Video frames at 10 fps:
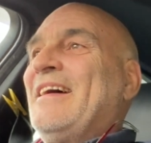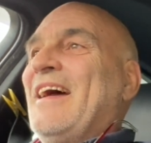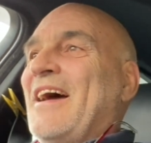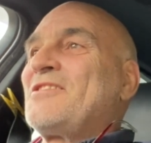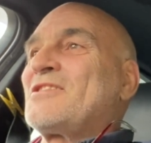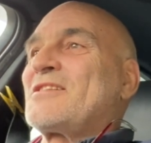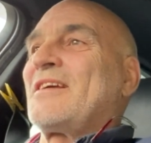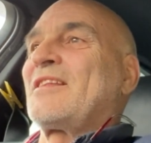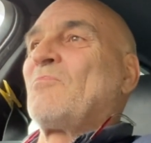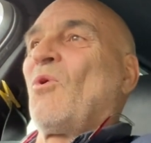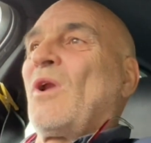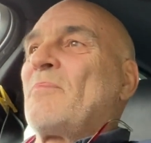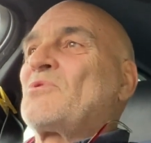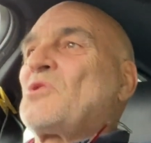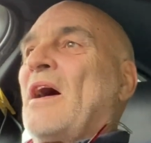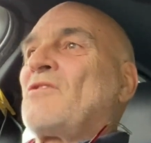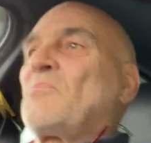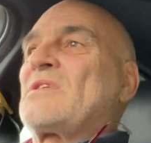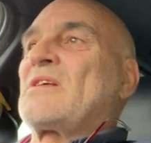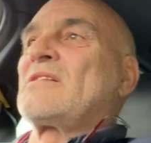and just get them all up to
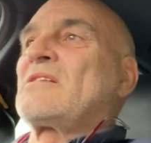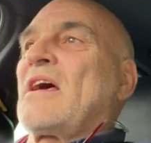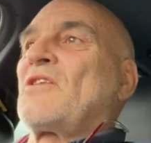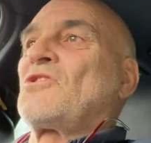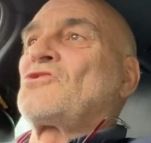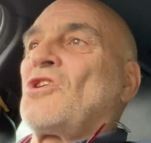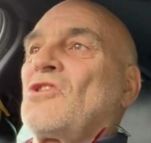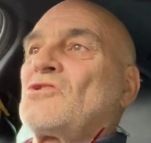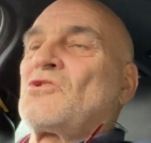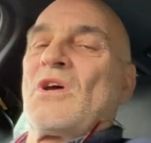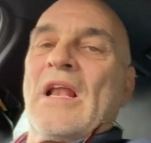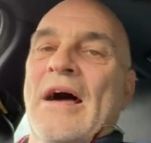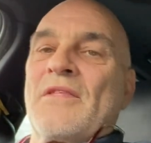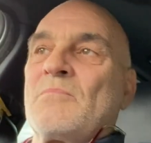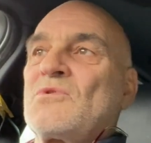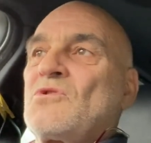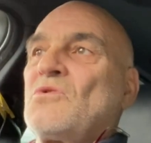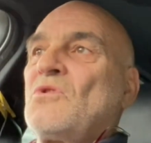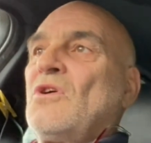100% state of charge to allow them to